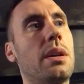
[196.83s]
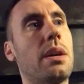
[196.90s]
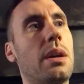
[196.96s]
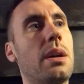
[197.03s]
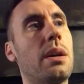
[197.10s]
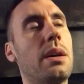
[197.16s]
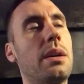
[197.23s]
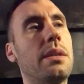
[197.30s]

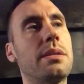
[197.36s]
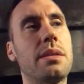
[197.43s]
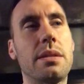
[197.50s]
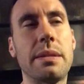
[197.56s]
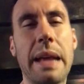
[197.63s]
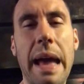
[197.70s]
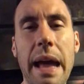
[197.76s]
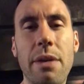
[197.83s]
It's
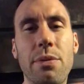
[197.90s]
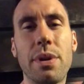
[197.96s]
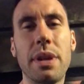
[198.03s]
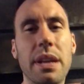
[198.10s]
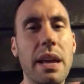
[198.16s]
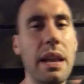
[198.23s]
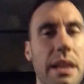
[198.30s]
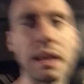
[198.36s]
not
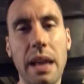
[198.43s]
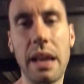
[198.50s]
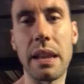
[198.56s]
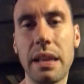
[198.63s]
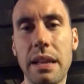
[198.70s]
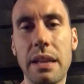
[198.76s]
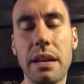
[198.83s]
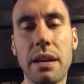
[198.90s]
really
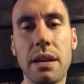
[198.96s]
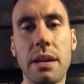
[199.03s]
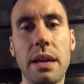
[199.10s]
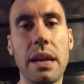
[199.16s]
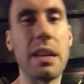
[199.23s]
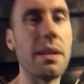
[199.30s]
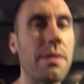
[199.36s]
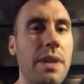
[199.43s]
any
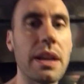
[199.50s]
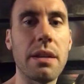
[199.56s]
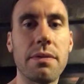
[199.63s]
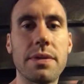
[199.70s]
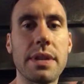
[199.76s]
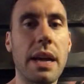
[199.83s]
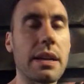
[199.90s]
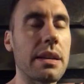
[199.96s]

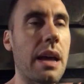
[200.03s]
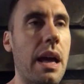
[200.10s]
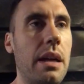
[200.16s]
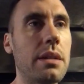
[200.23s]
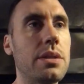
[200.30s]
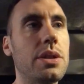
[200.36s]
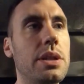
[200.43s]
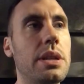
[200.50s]
innovative
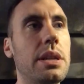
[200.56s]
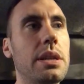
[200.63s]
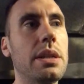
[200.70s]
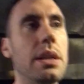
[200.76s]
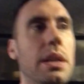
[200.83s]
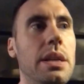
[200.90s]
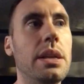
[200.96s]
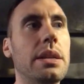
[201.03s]
technology.
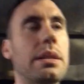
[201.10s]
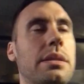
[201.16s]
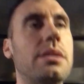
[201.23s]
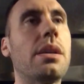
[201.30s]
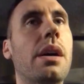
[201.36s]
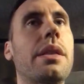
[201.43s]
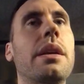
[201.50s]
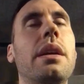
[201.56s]

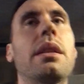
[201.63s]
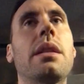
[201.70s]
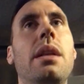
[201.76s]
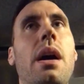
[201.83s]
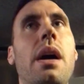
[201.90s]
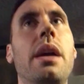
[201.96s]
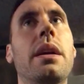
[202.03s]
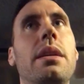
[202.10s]
It's nothing
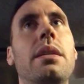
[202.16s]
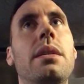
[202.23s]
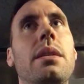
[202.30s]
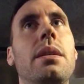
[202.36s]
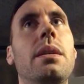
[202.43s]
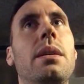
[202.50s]
like